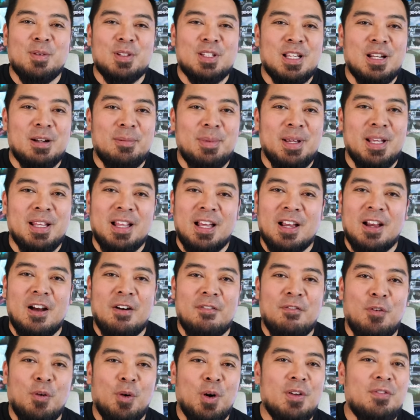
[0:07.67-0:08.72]
was going to be like a
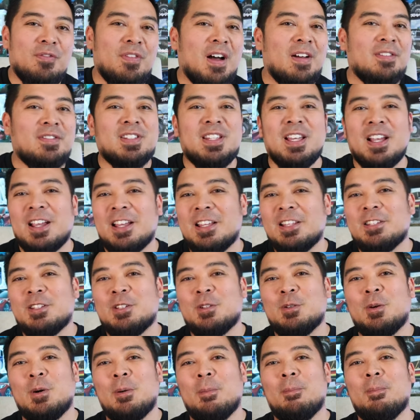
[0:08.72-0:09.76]
45-second
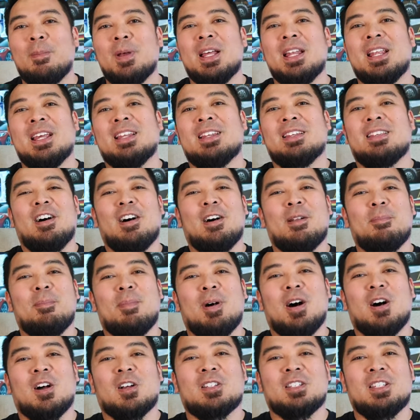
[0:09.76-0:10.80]
to a minute
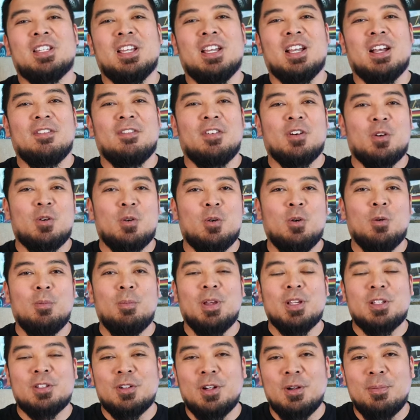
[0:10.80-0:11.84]
unboxing of a cool
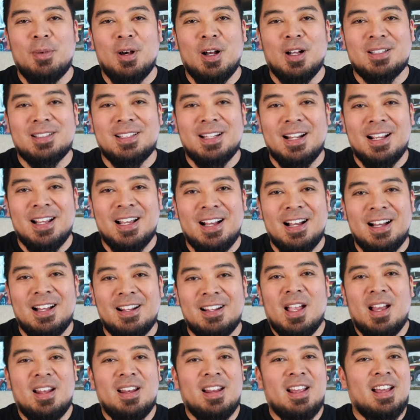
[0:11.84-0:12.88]
mystery box that I got.
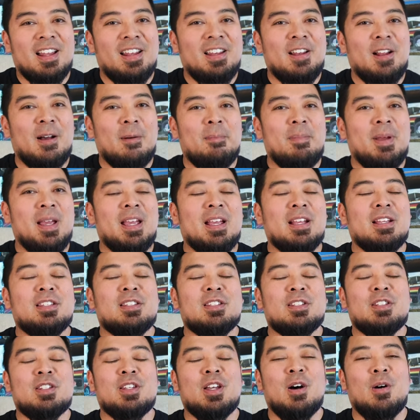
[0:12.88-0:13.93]
And it ended up being
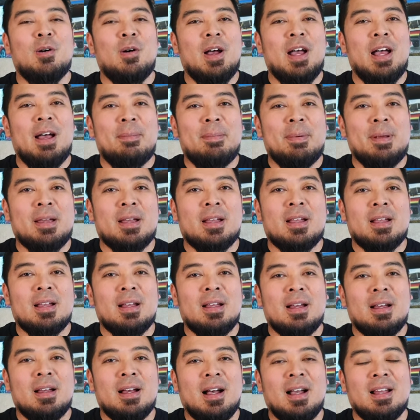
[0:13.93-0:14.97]
so epic,
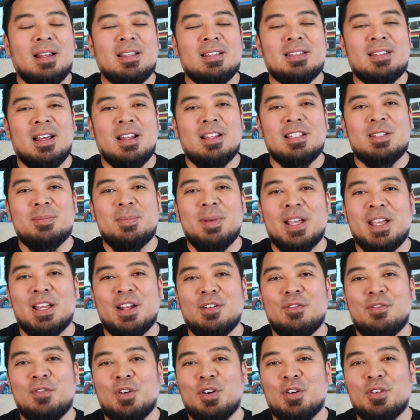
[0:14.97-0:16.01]
I decided to make it
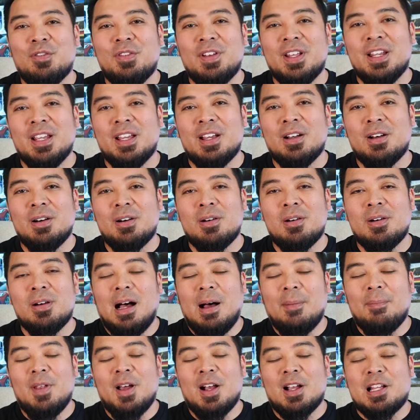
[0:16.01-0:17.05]
a full video.
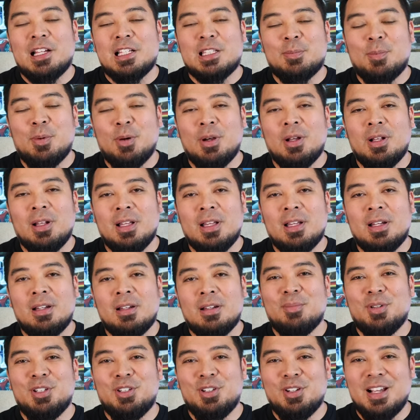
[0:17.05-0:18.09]
I'm not going to spoil it,
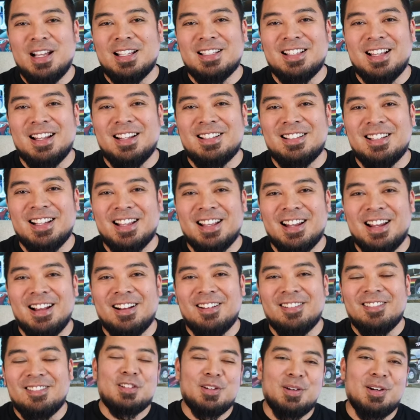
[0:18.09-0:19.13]
but you guys got to check it
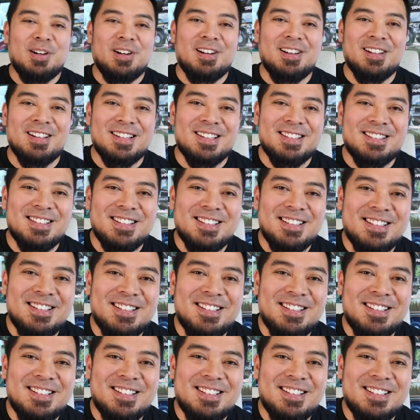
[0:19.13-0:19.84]
out. So here it is.